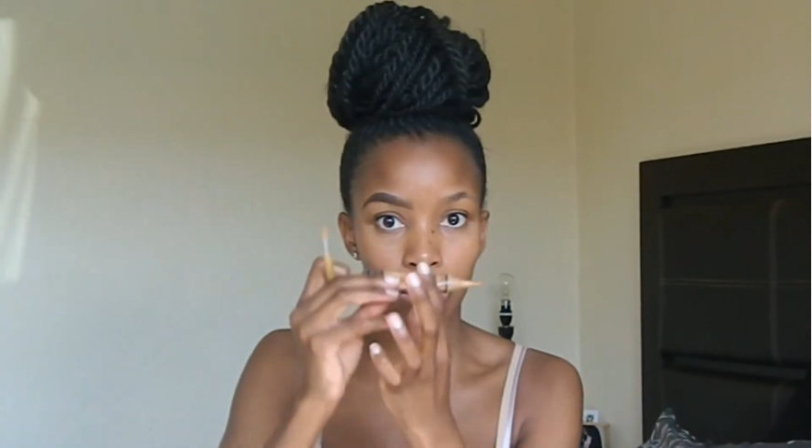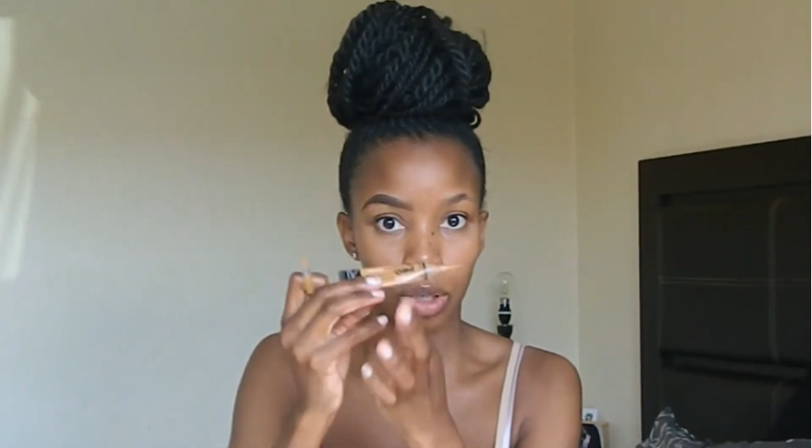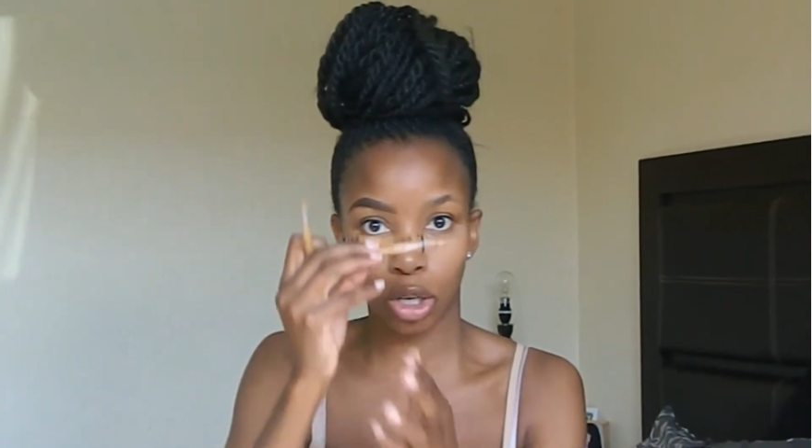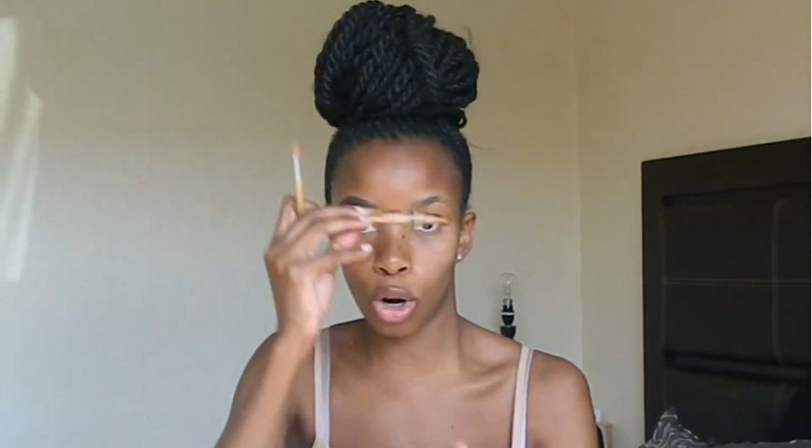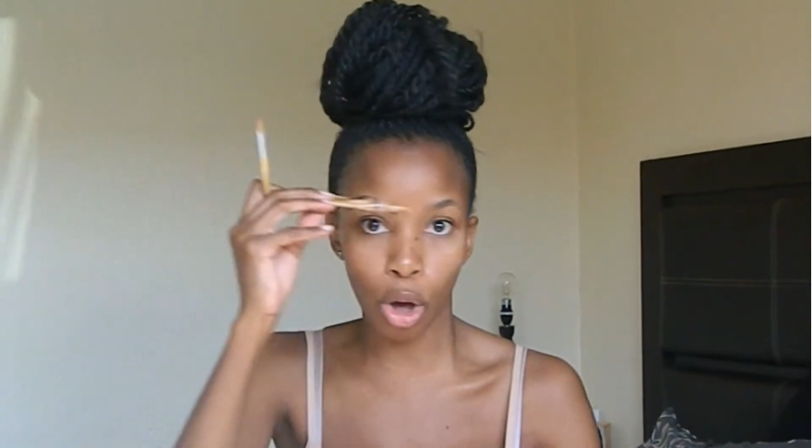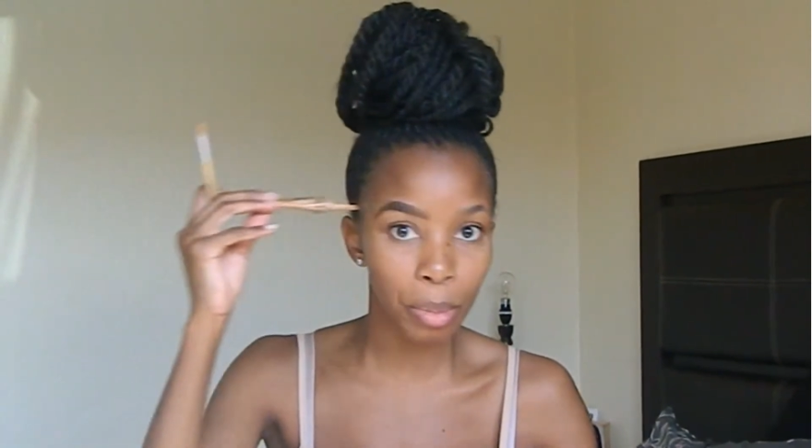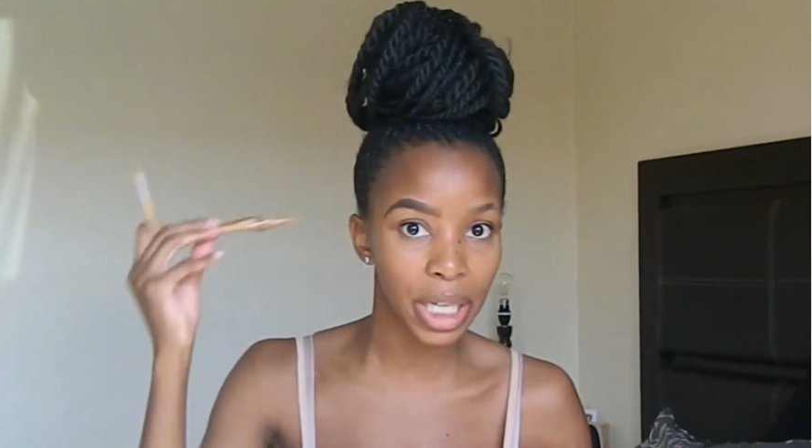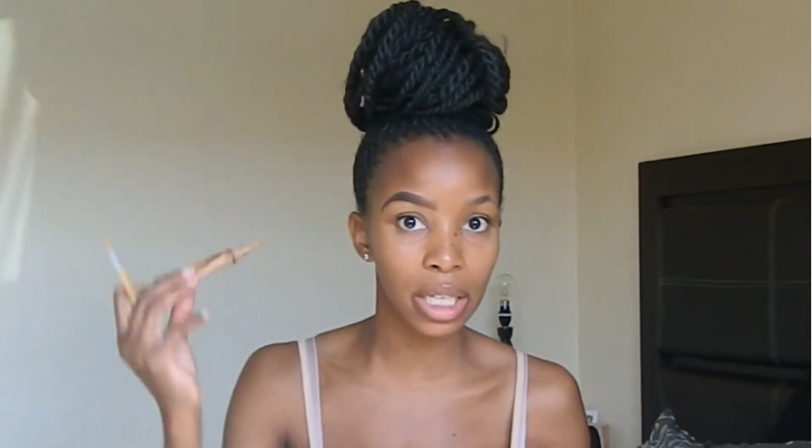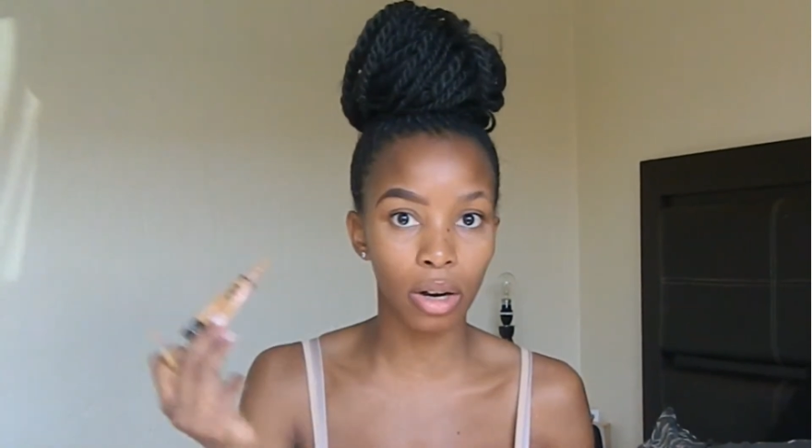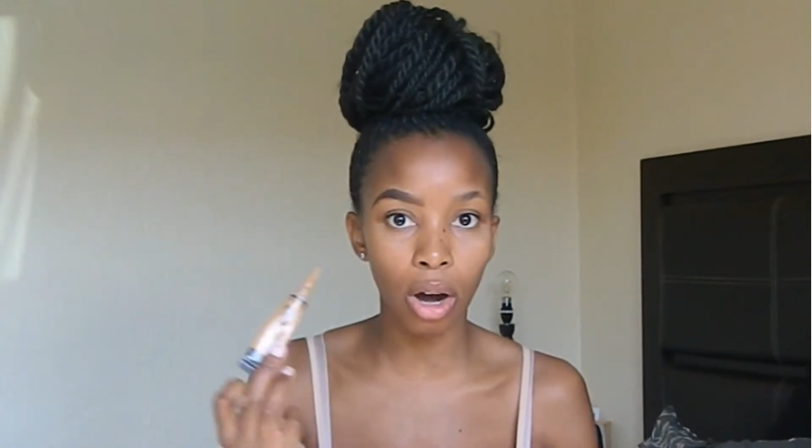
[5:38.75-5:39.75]
globbing
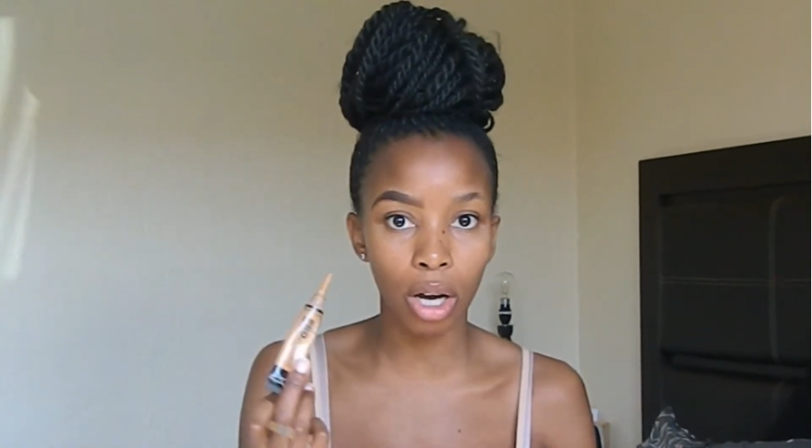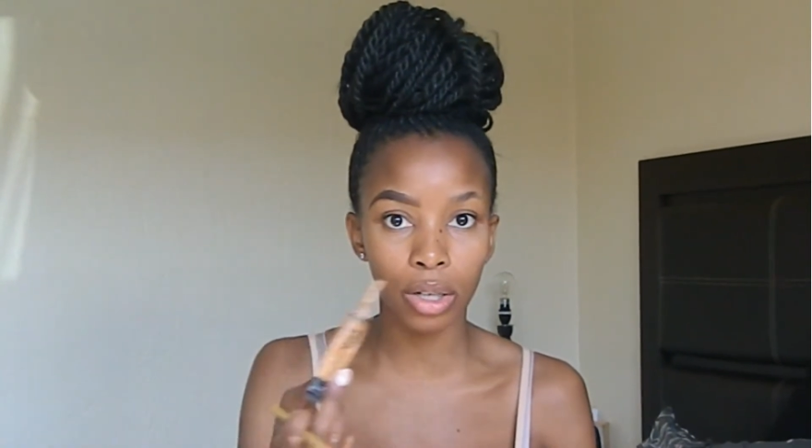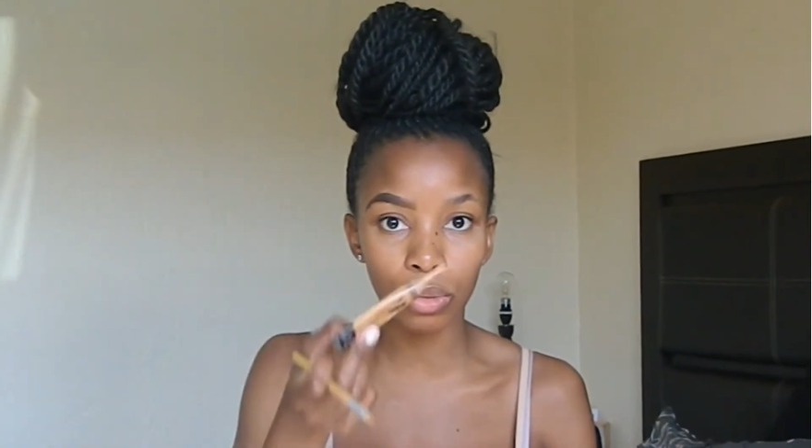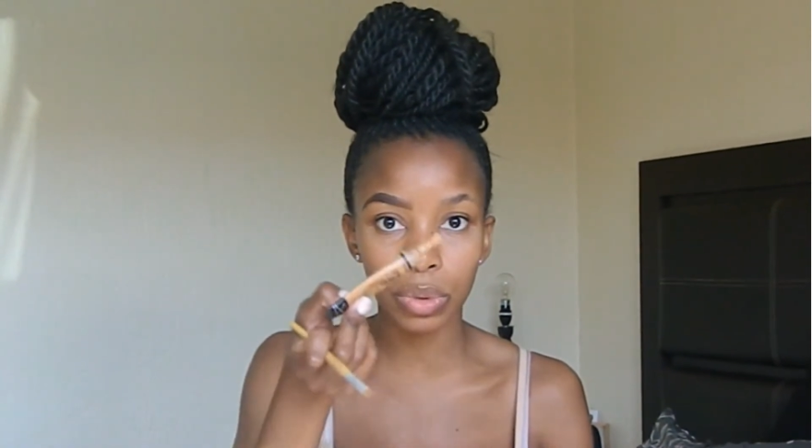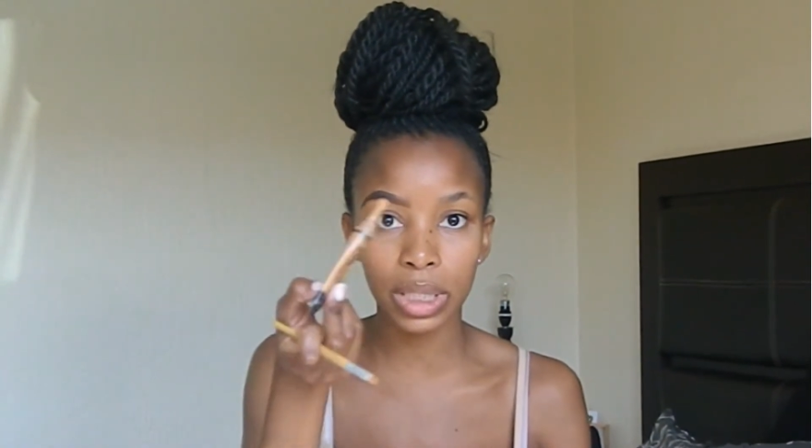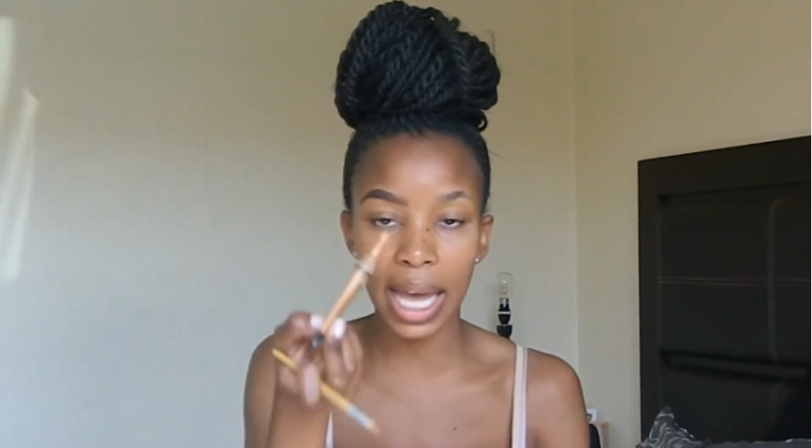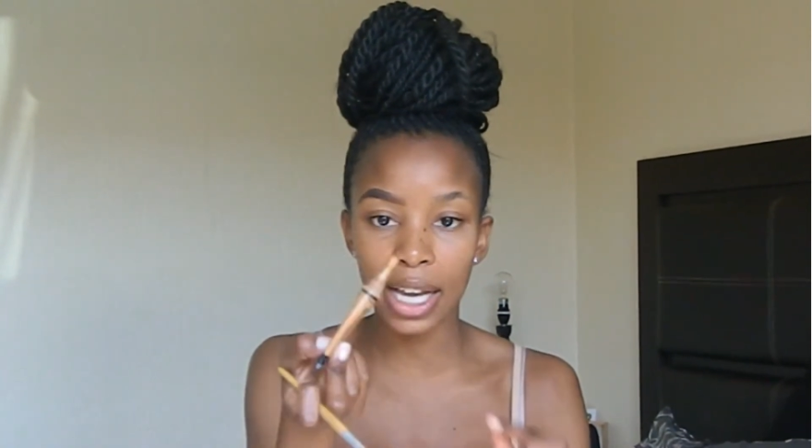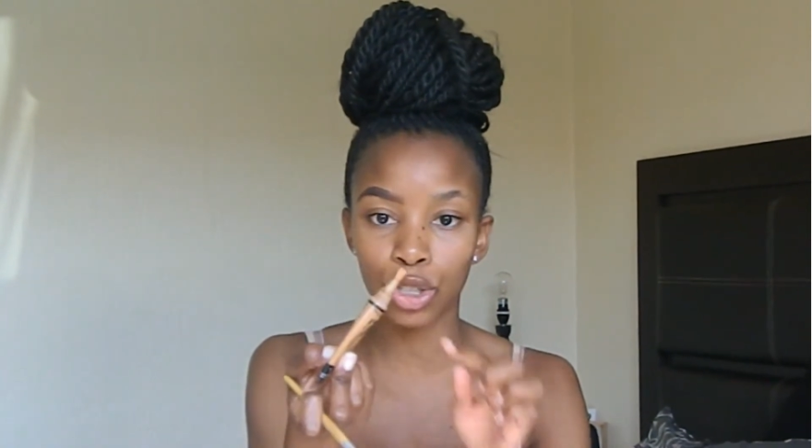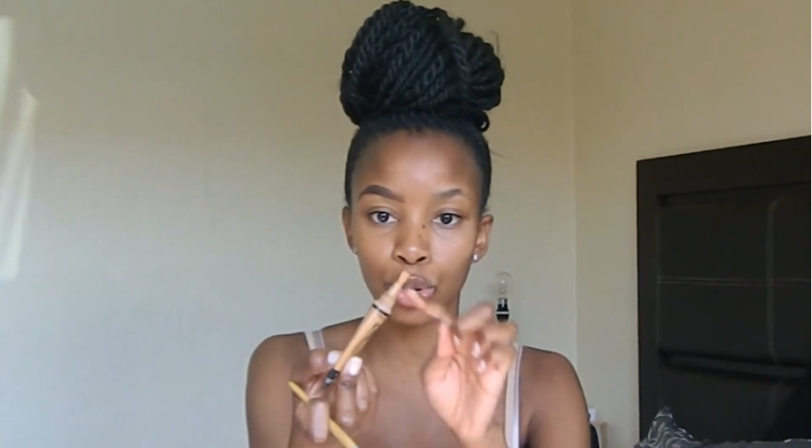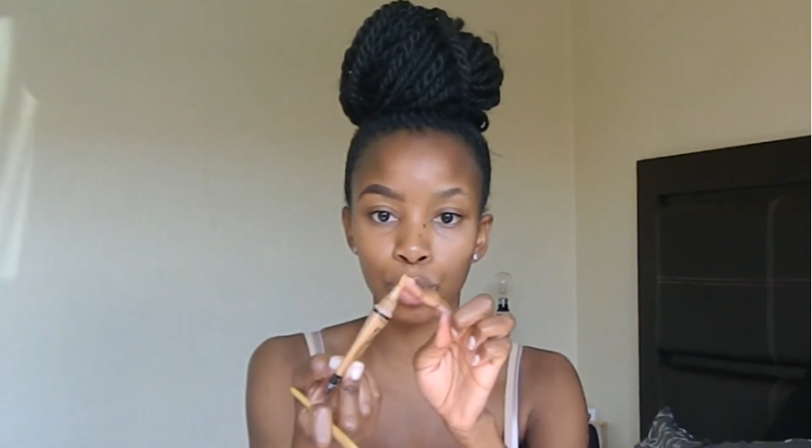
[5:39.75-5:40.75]
it on with the actual